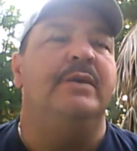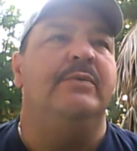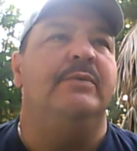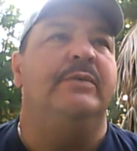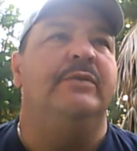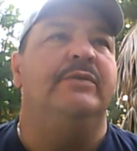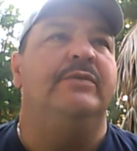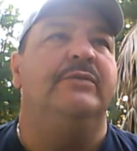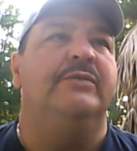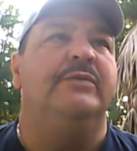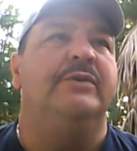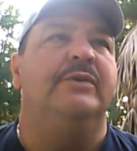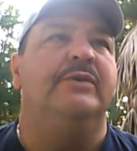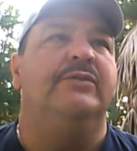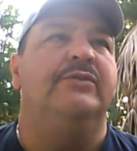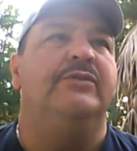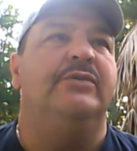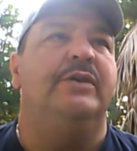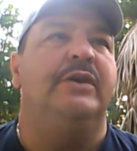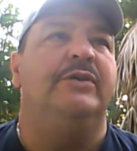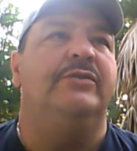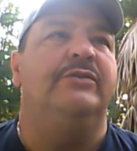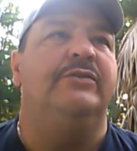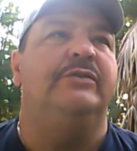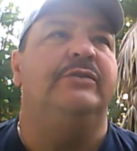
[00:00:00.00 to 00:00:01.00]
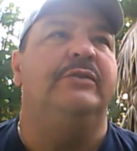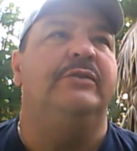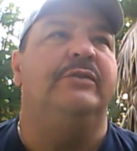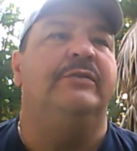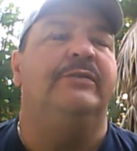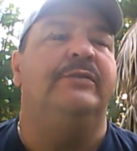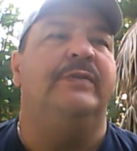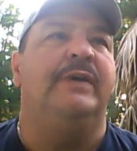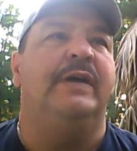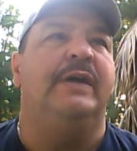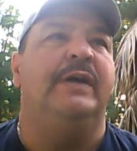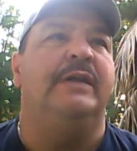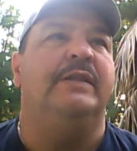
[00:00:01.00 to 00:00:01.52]
was a real treasure to
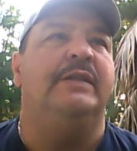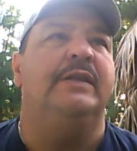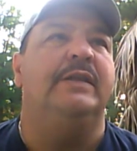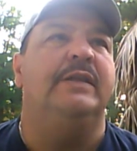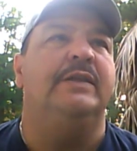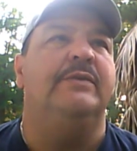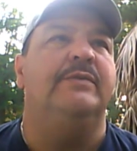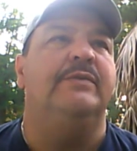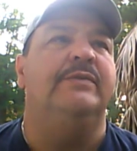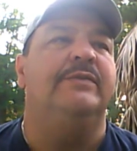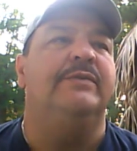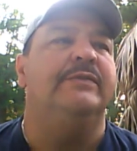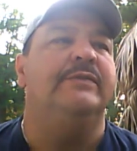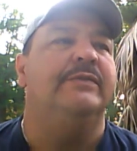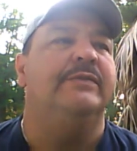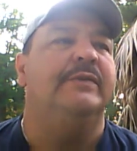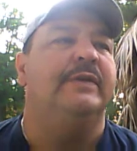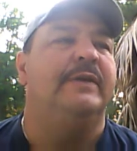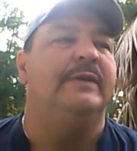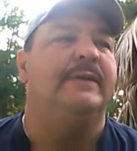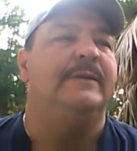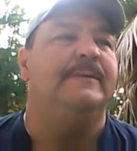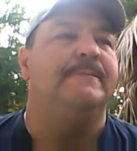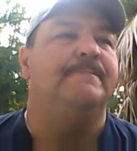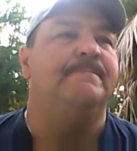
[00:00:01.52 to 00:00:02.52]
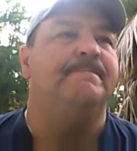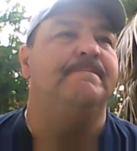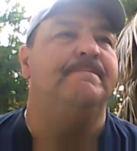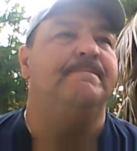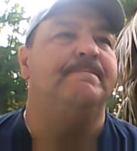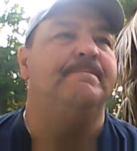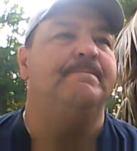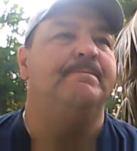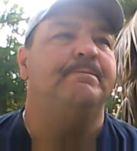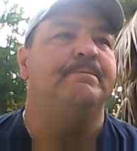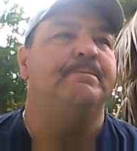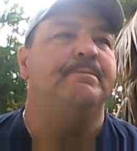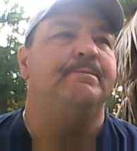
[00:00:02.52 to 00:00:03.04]
find. He was a
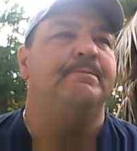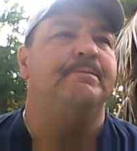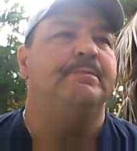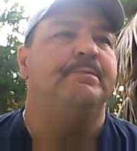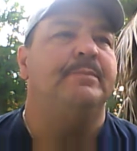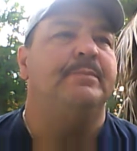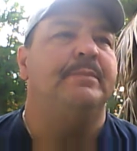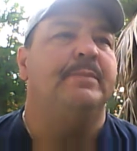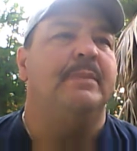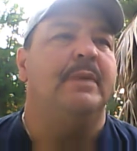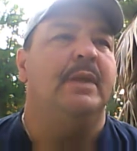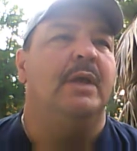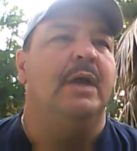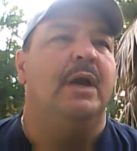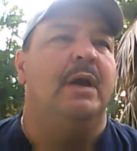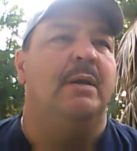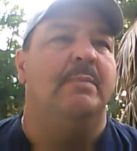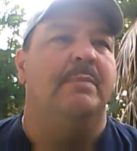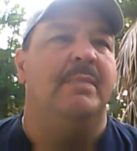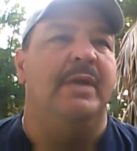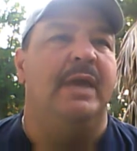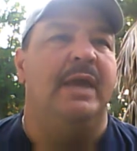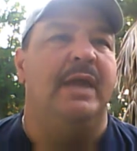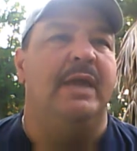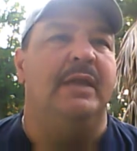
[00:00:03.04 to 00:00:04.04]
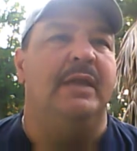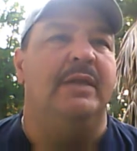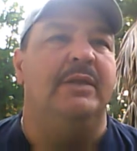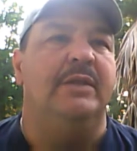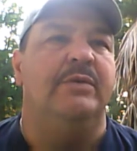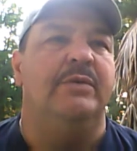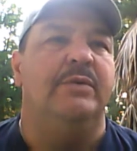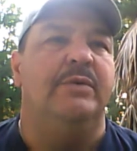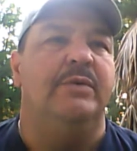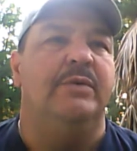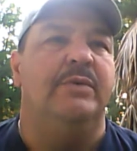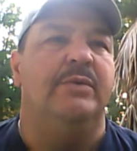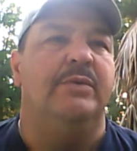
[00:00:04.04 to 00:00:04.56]
man
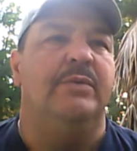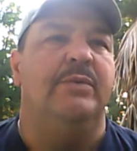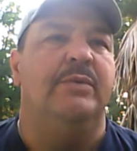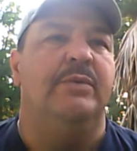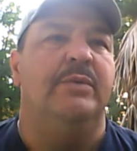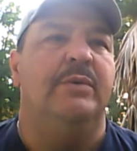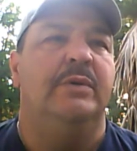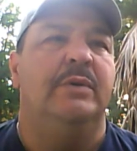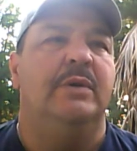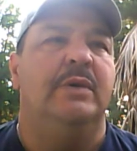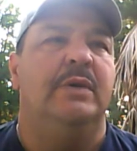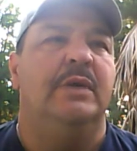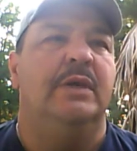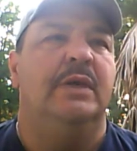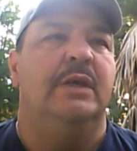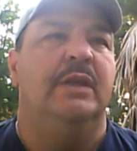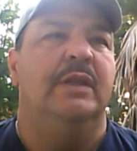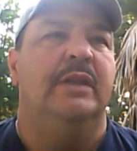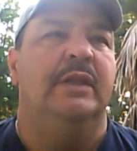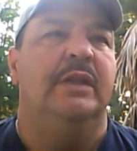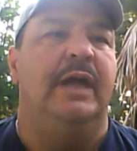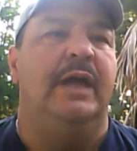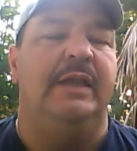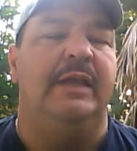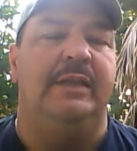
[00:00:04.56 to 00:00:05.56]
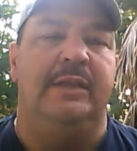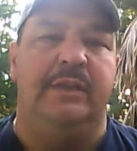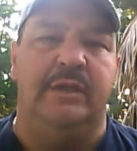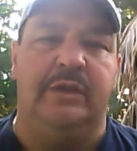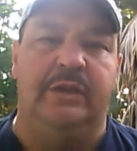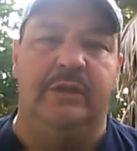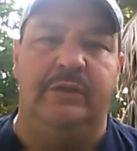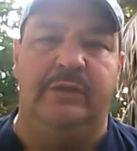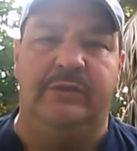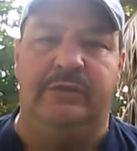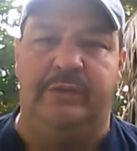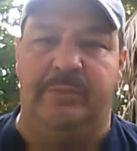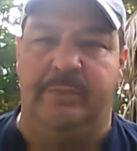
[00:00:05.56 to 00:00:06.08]
who, like the
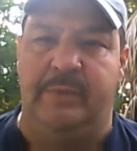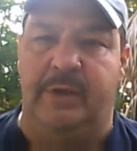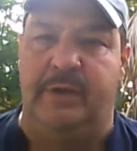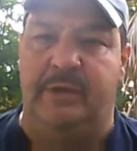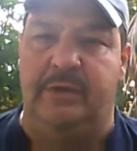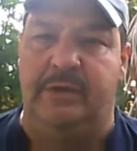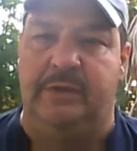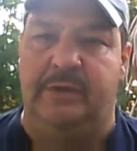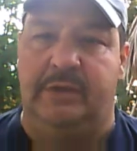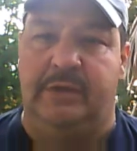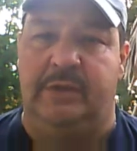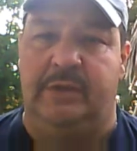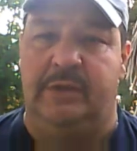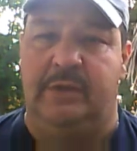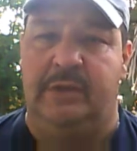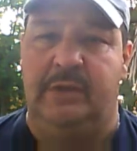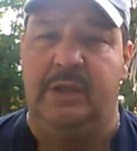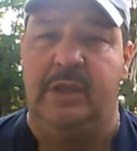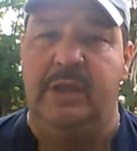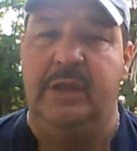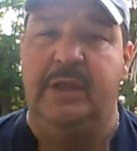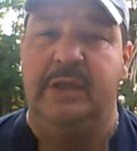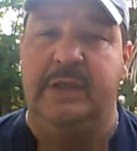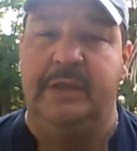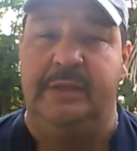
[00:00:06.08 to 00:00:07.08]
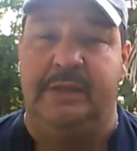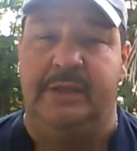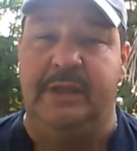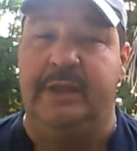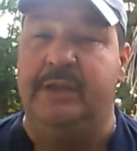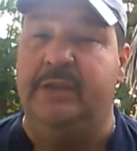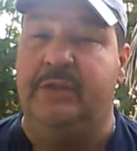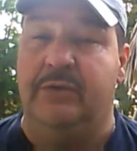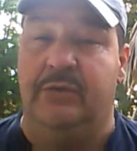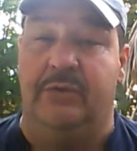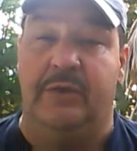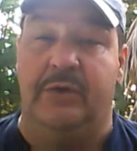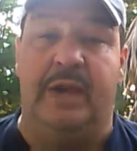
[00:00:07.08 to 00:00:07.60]
Good Samaritan,
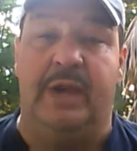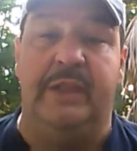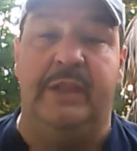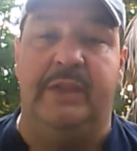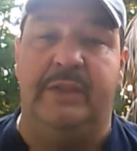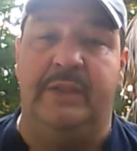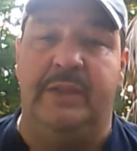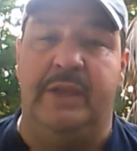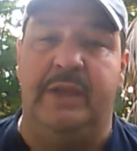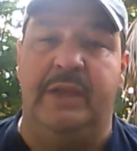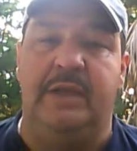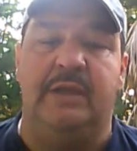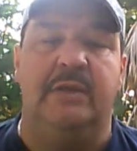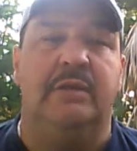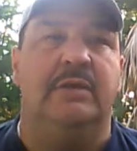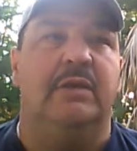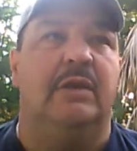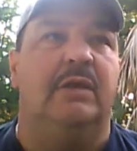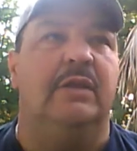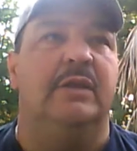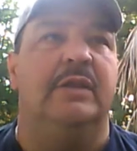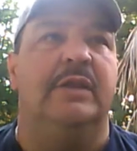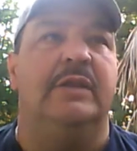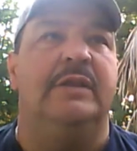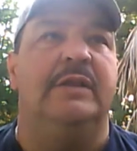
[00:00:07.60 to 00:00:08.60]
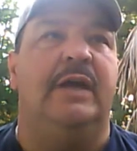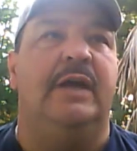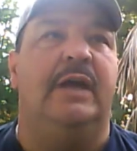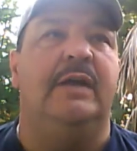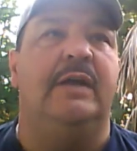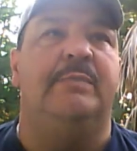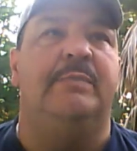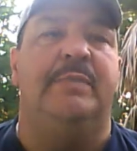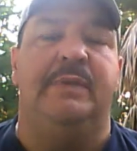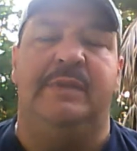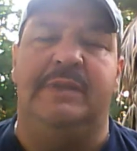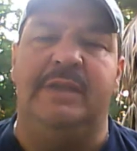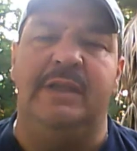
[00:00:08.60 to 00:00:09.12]
did the right thing all the
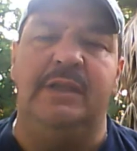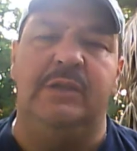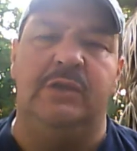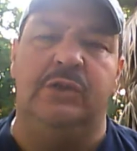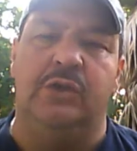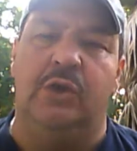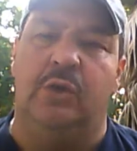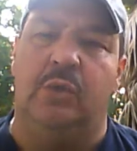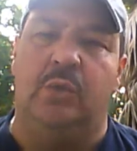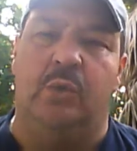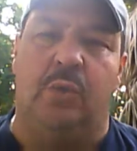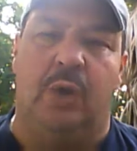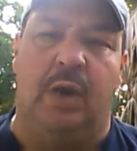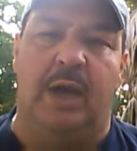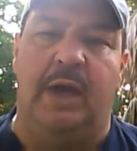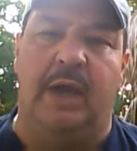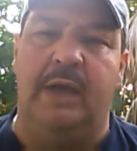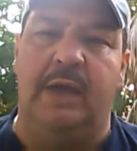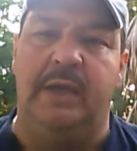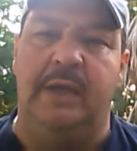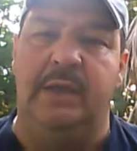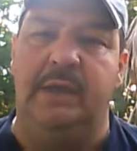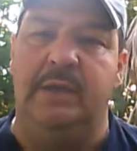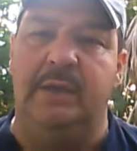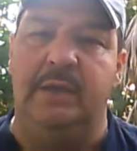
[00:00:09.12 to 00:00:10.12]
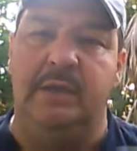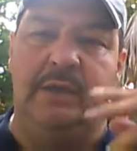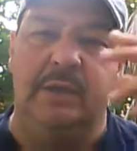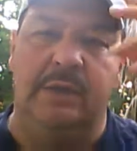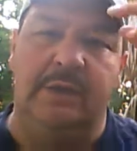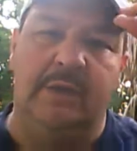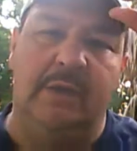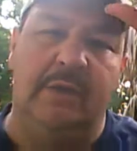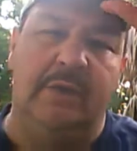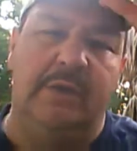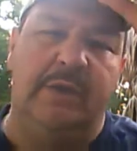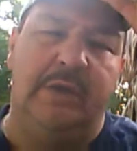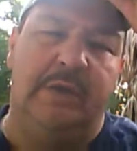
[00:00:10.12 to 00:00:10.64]
time, but didn't know why. He
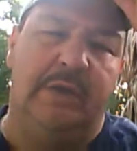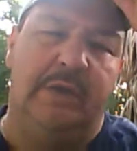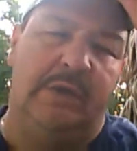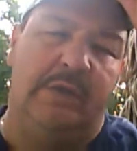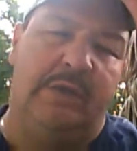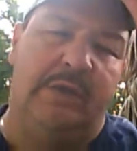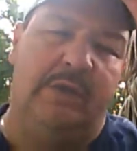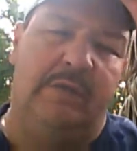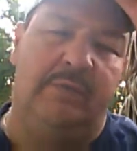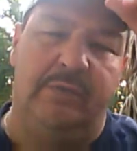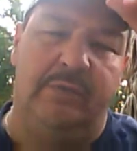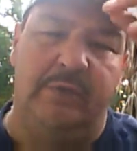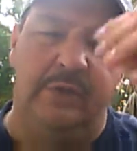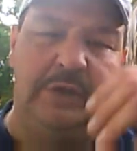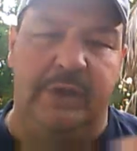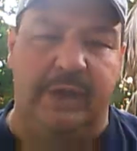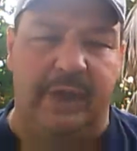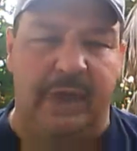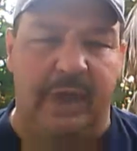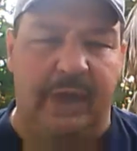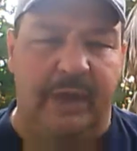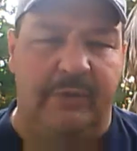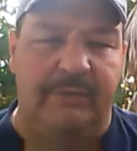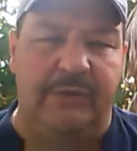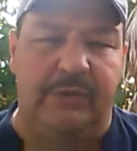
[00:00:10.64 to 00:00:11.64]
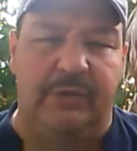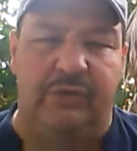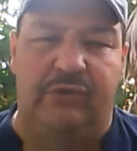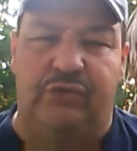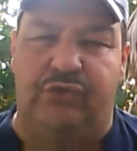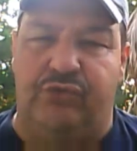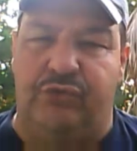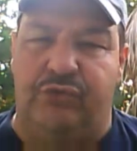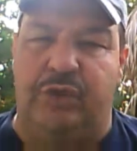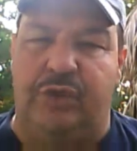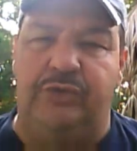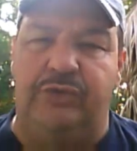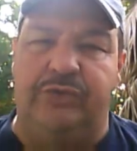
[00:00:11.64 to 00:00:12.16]
didn't really have the
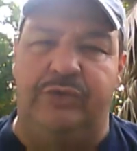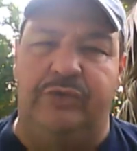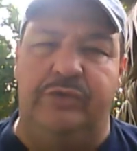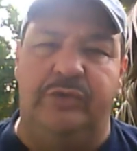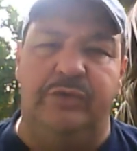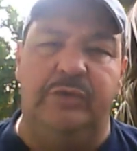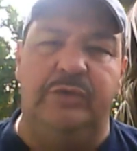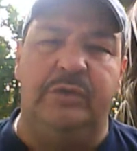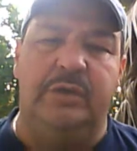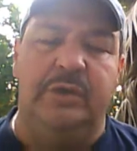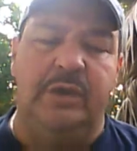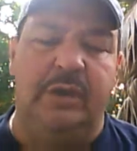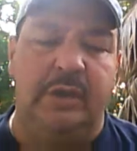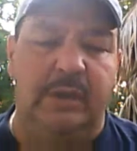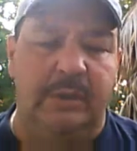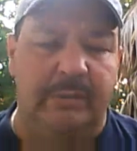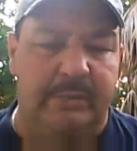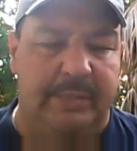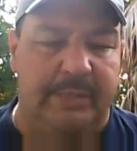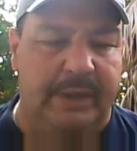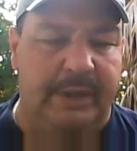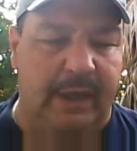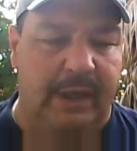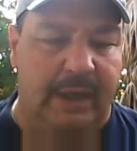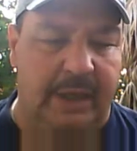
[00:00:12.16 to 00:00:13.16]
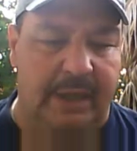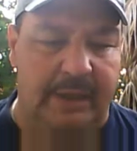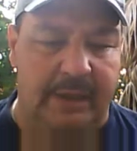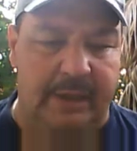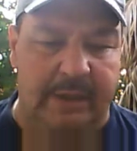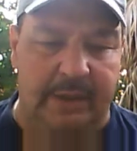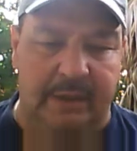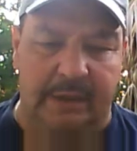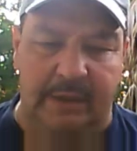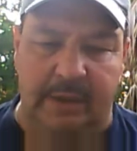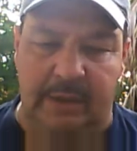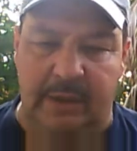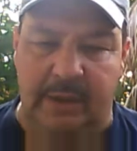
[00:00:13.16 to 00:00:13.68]
structure behind
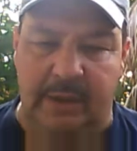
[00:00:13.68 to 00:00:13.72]
it.